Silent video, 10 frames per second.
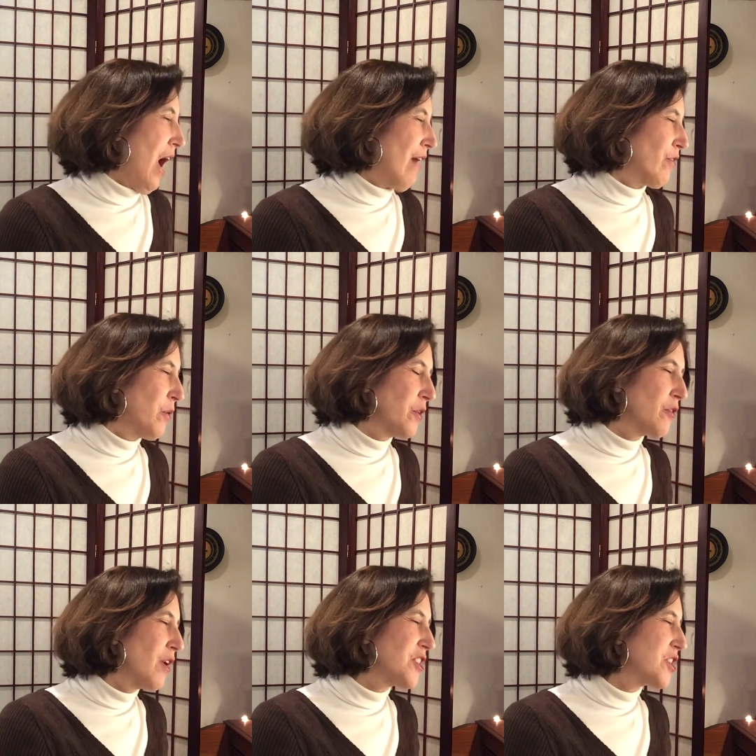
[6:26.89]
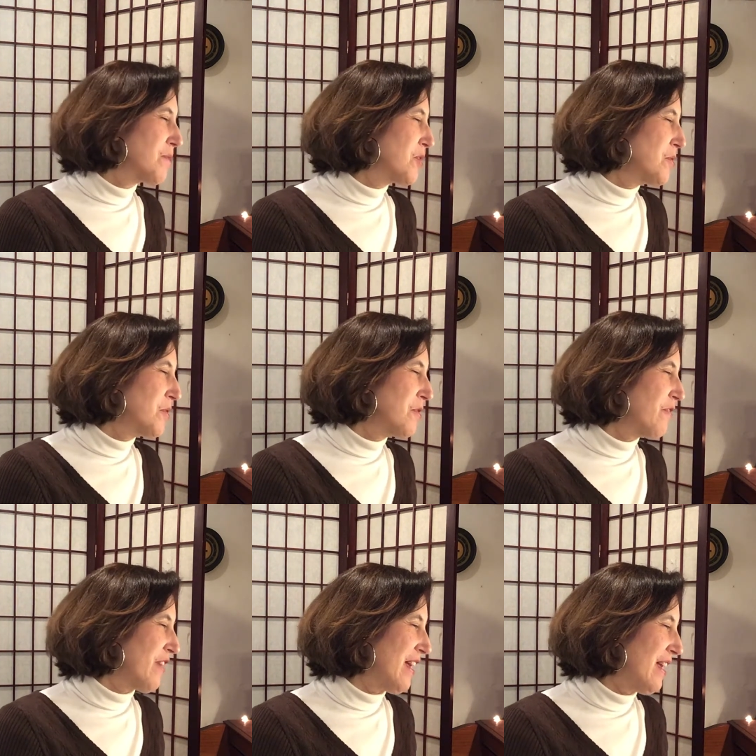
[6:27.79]
I've grown accustomed to her
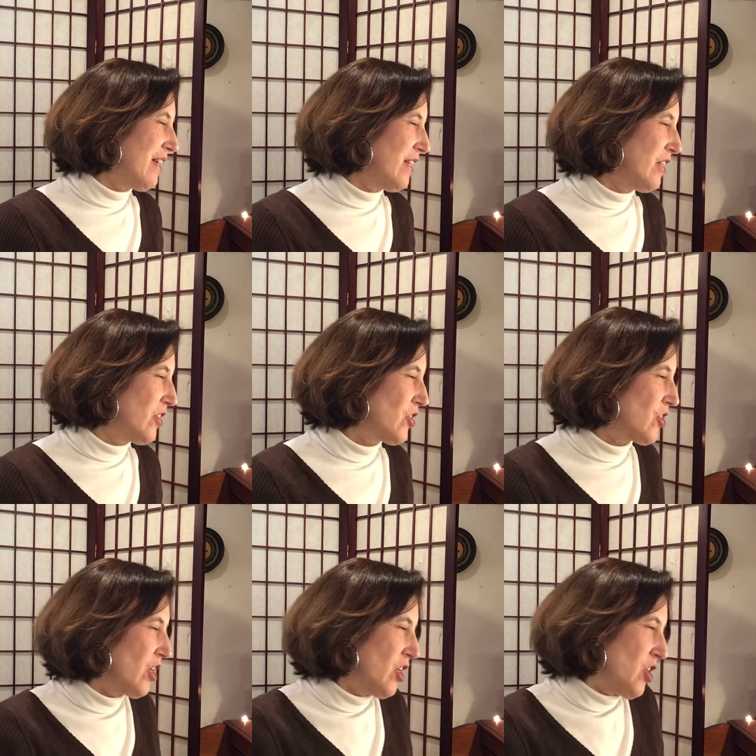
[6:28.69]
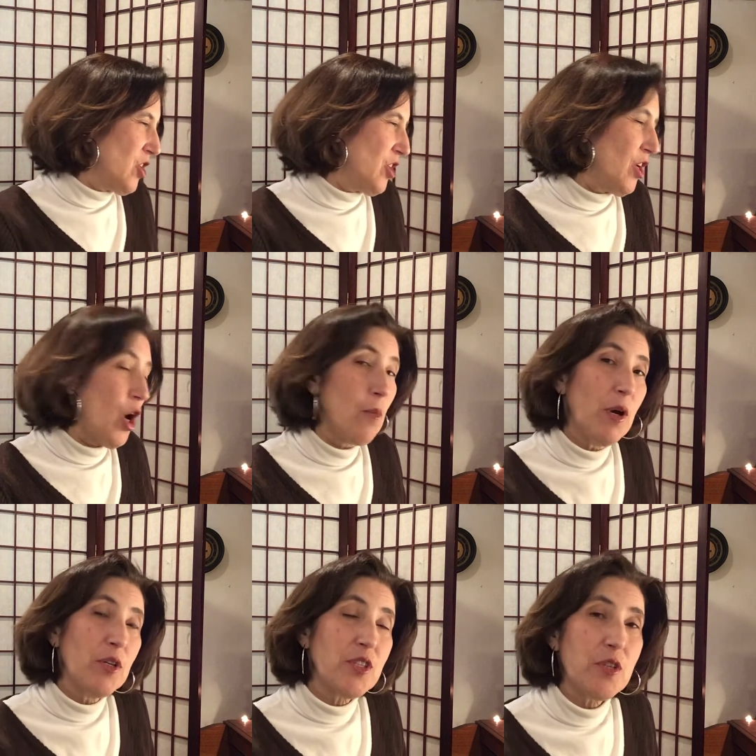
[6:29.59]
face. She
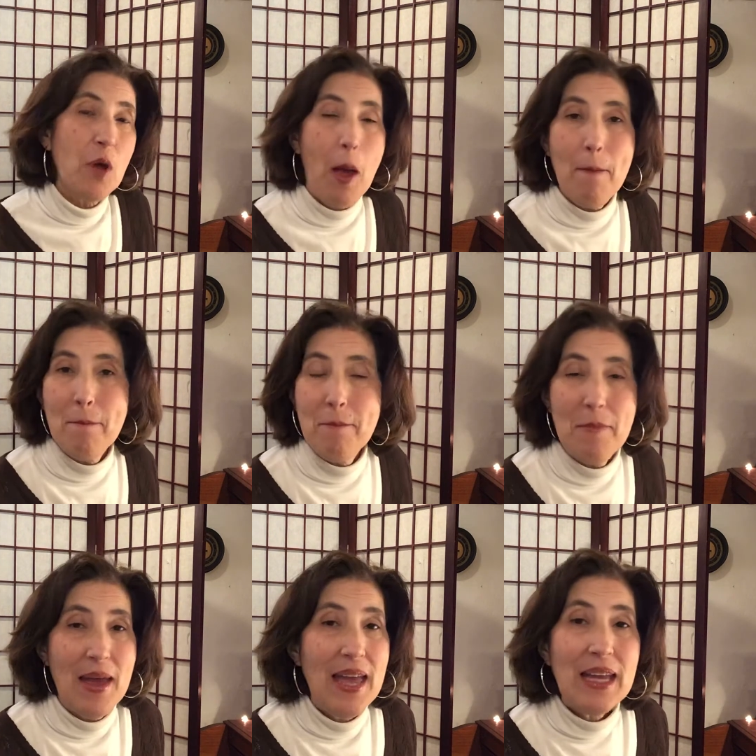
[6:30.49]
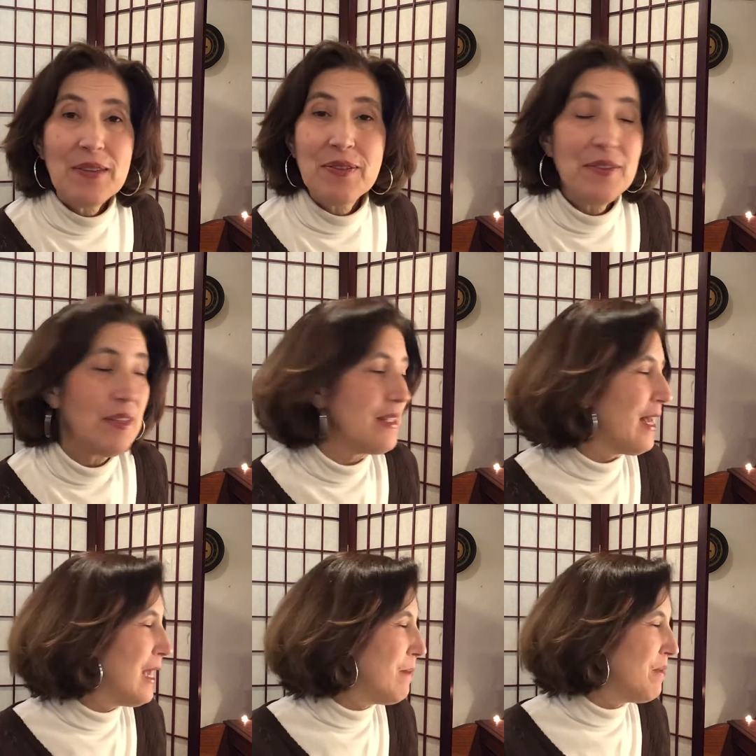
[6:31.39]
almost makes the
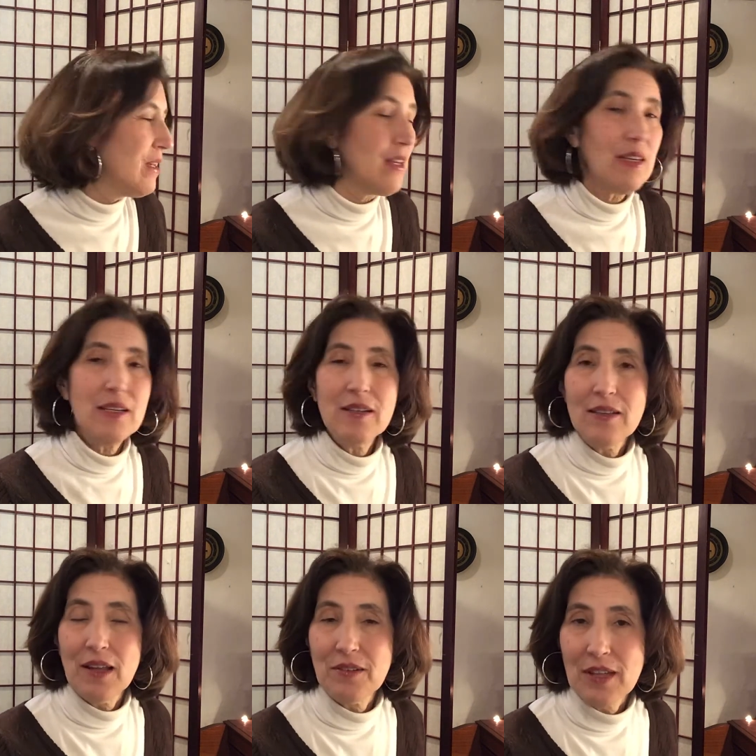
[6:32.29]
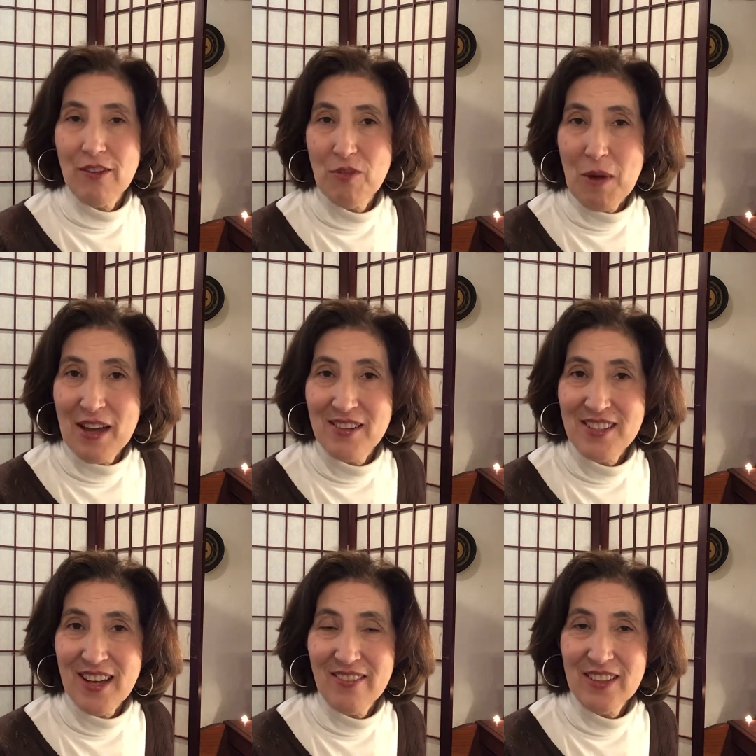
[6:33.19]
day begin. That's the F minor
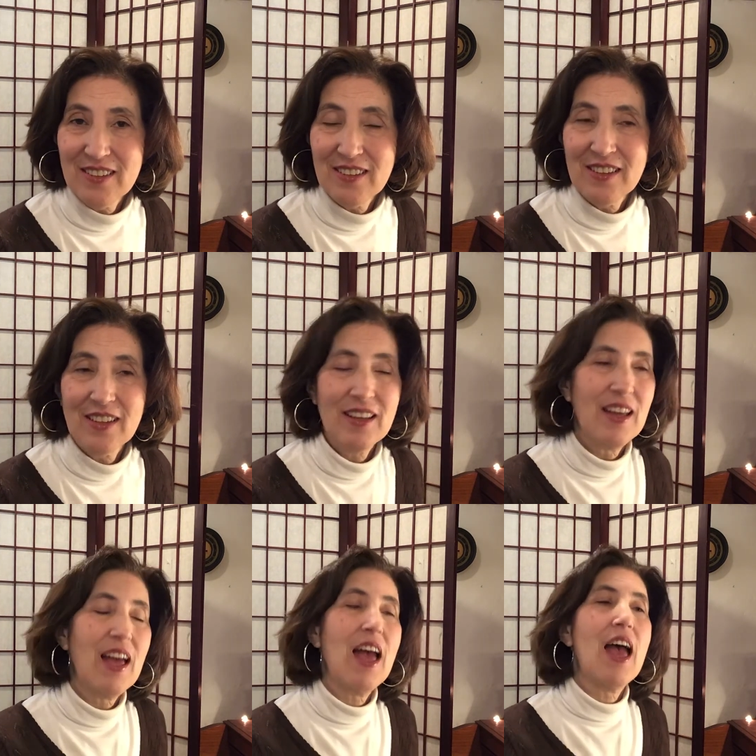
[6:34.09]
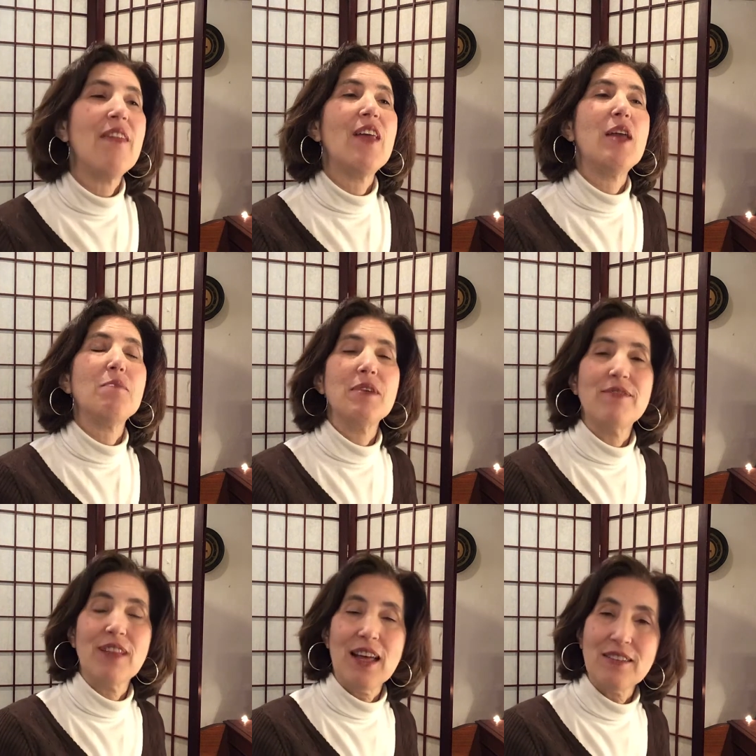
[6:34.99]
7. And then
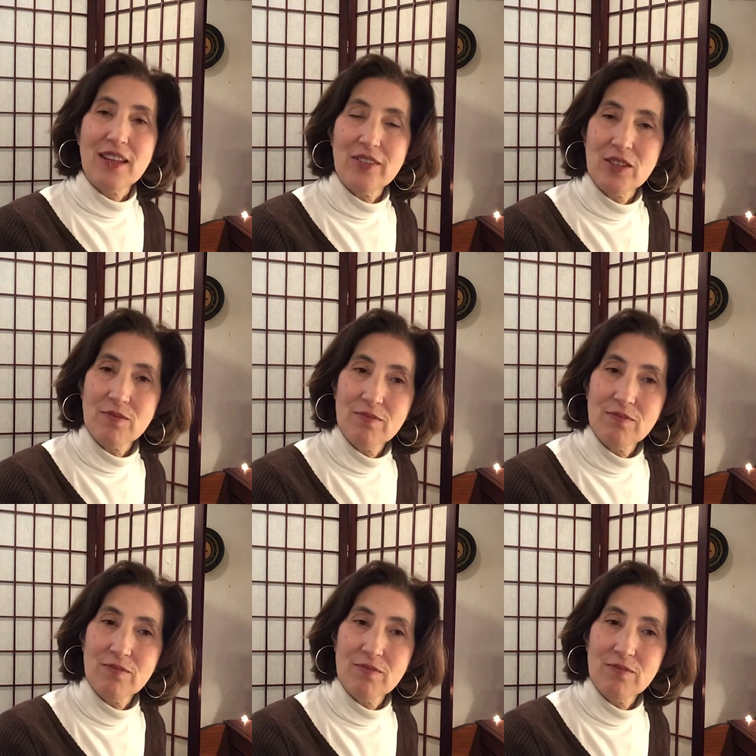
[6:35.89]
B flat 7.